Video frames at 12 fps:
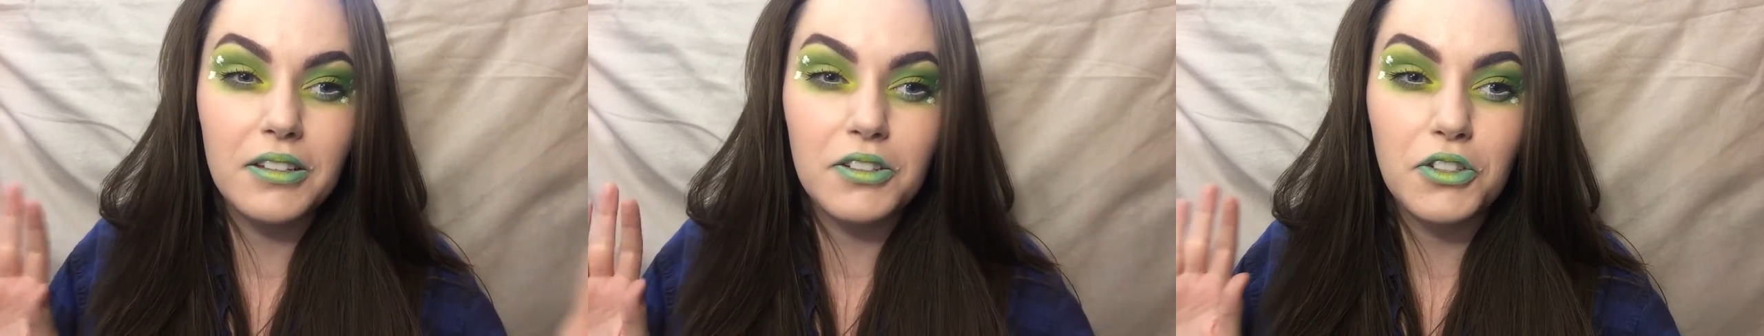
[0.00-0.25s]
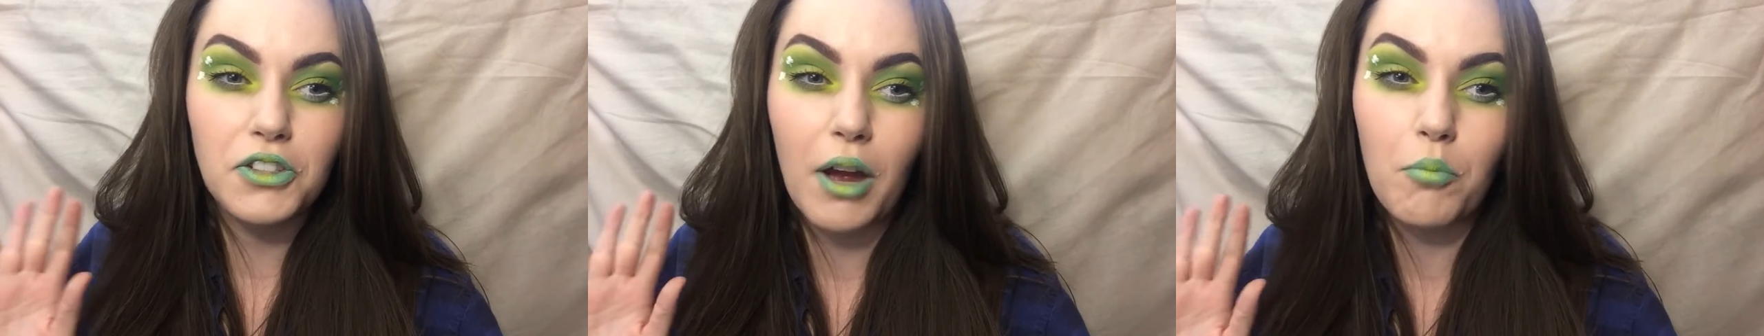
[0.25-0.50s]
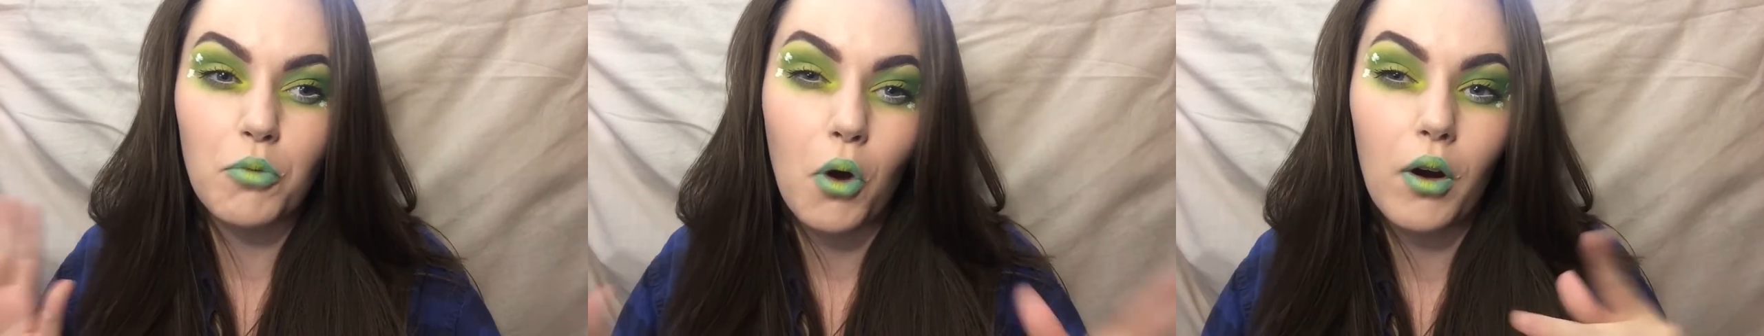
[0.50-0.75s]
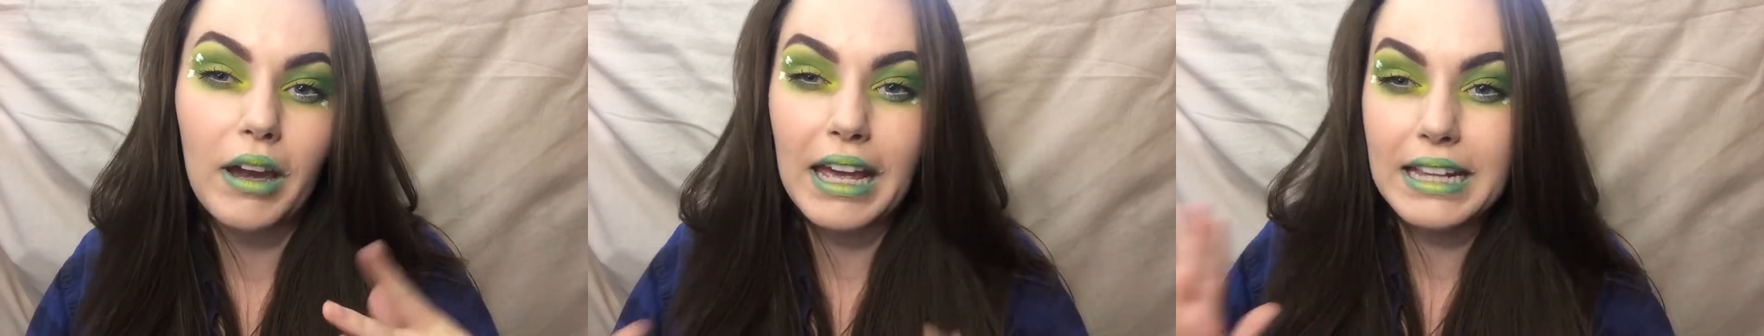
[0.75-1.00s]

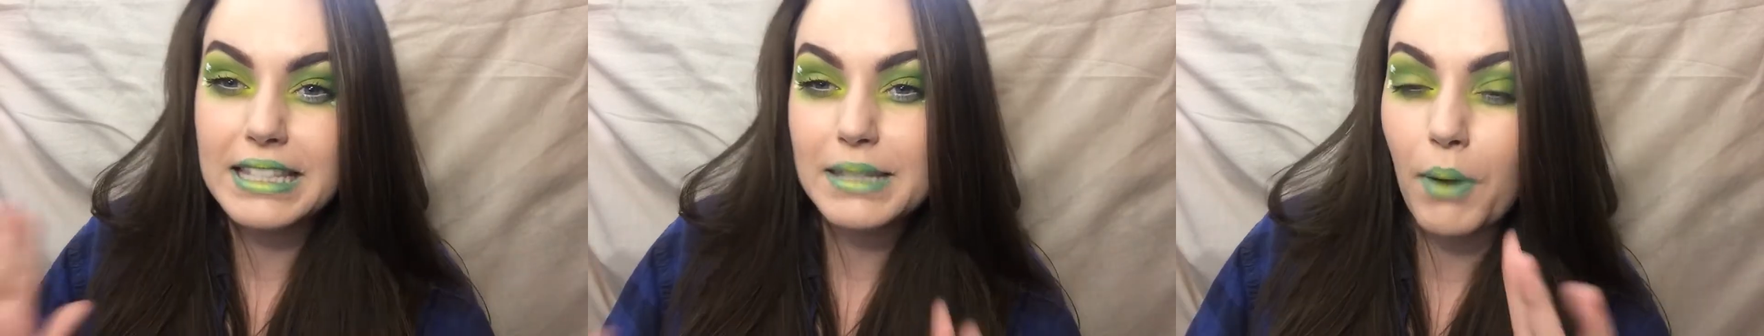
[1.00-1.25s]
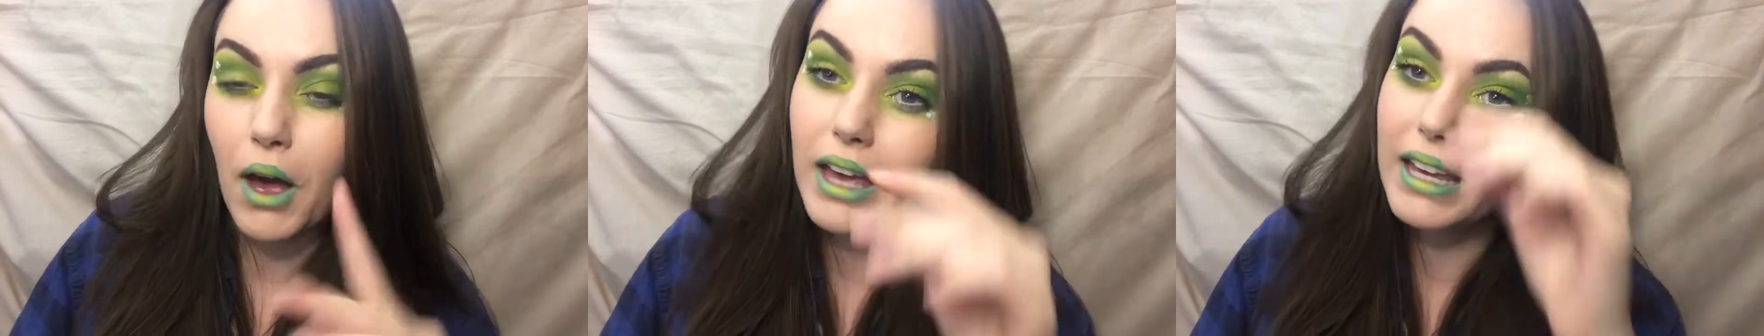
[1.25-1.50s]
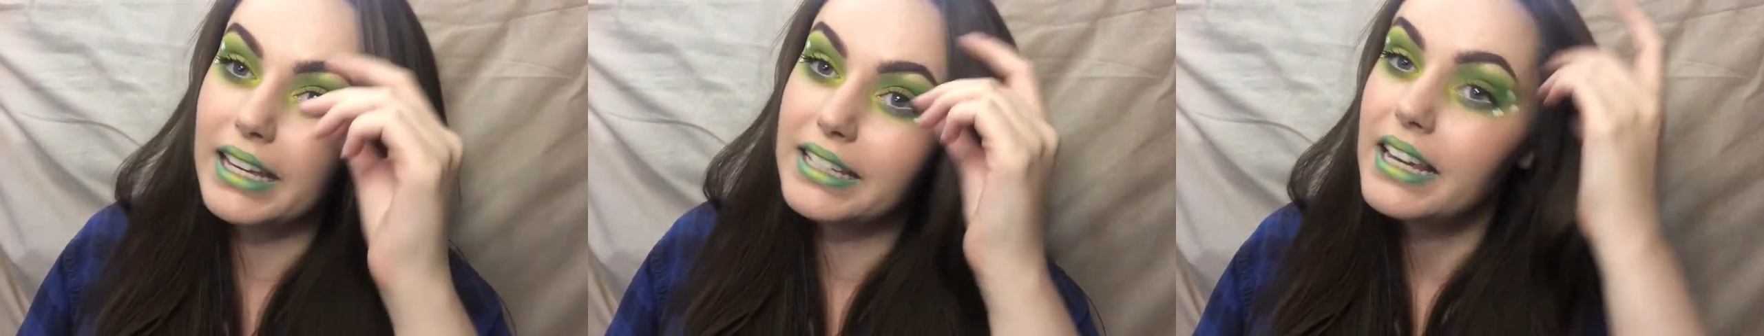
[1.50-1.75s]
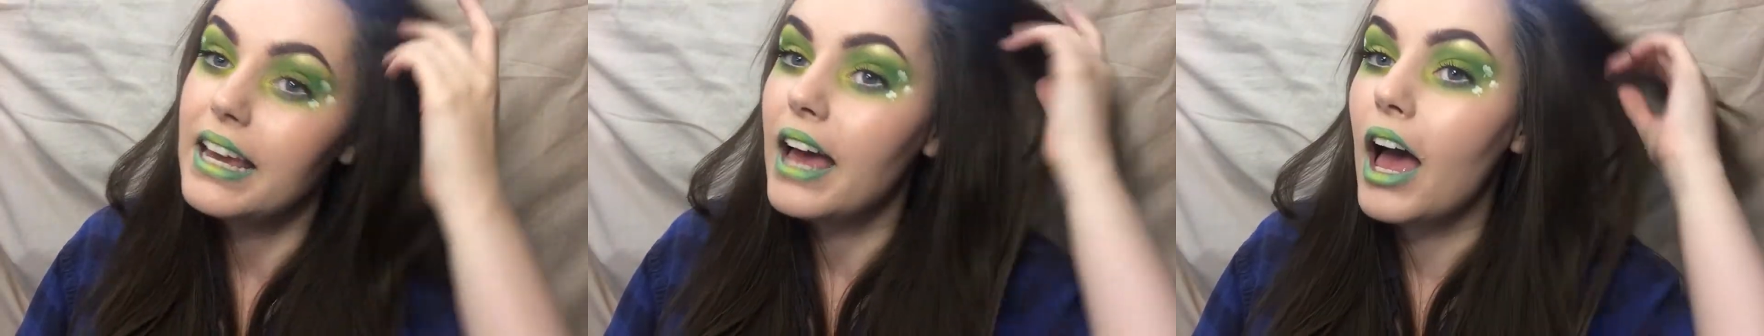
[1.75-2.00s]
shamrock inspired.
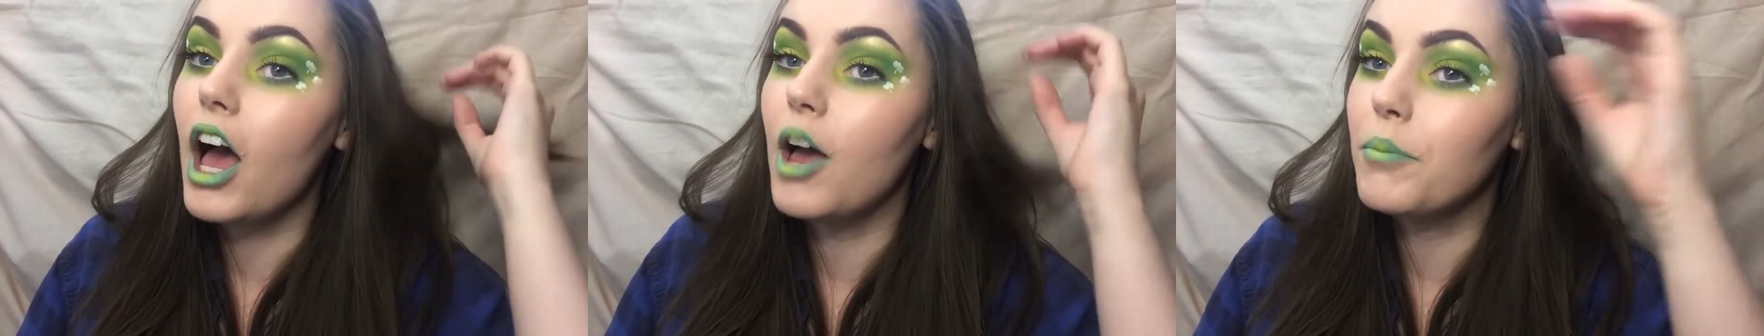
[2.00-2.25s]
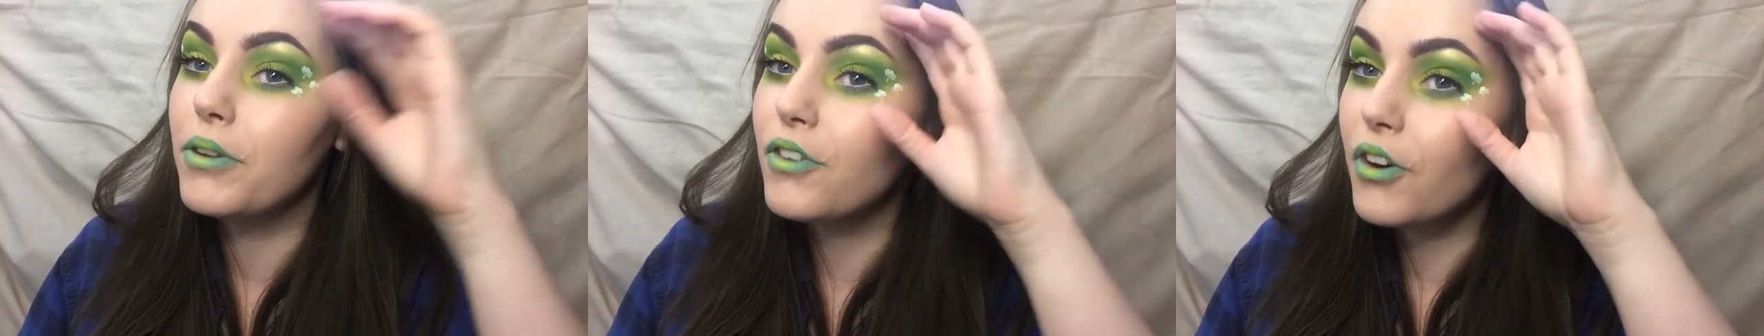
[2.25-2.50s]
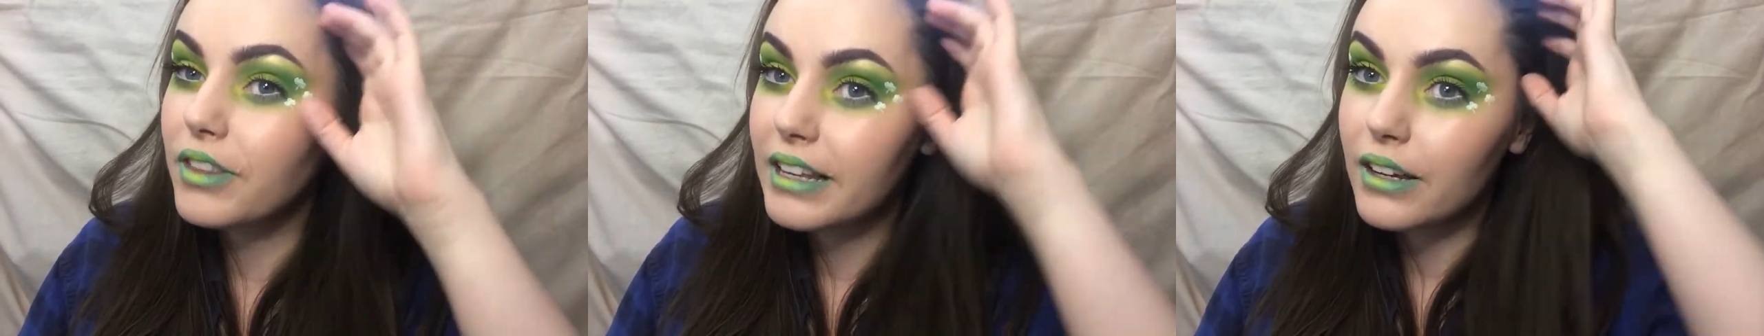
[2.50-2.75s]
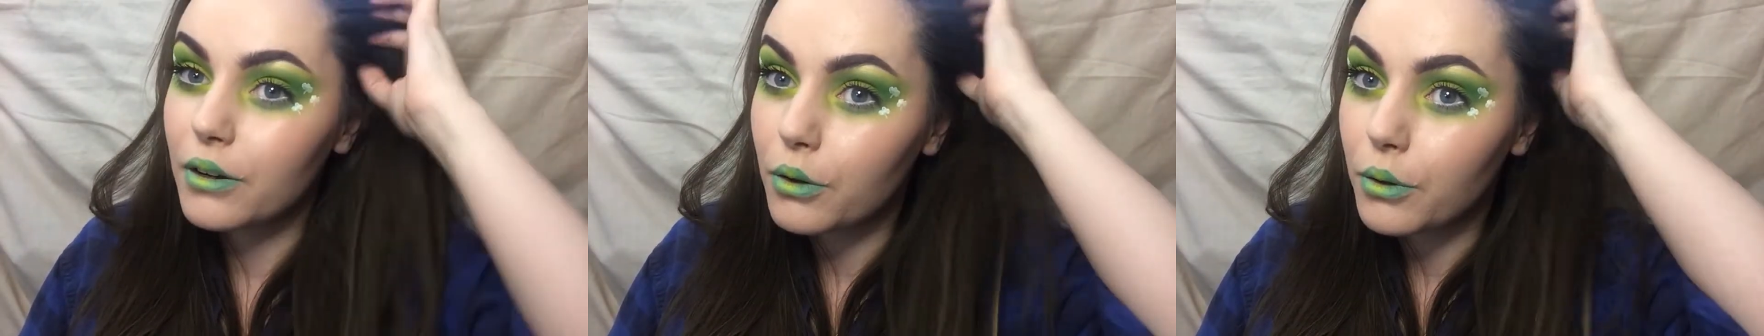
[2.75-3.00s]
You've got the
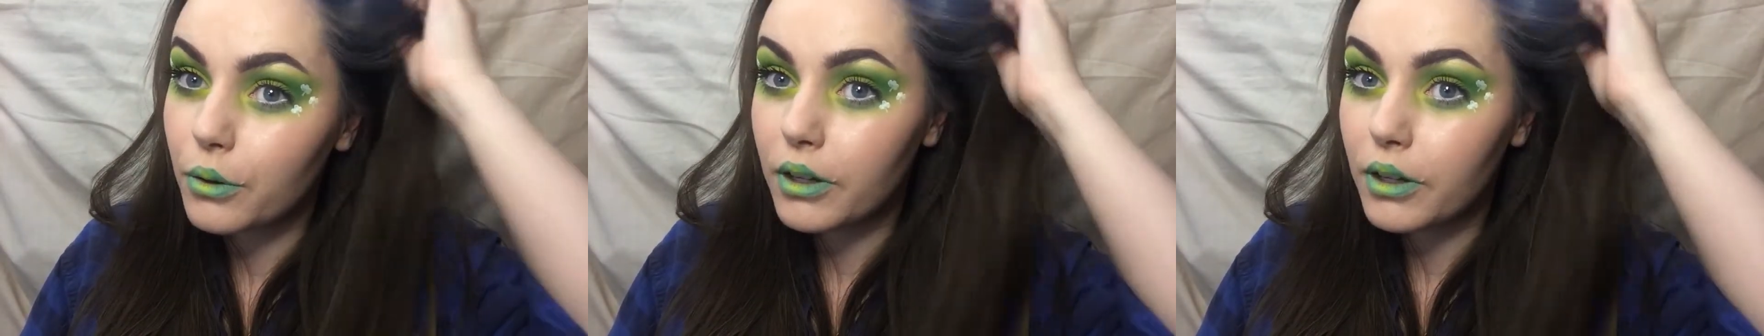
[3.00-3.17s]
little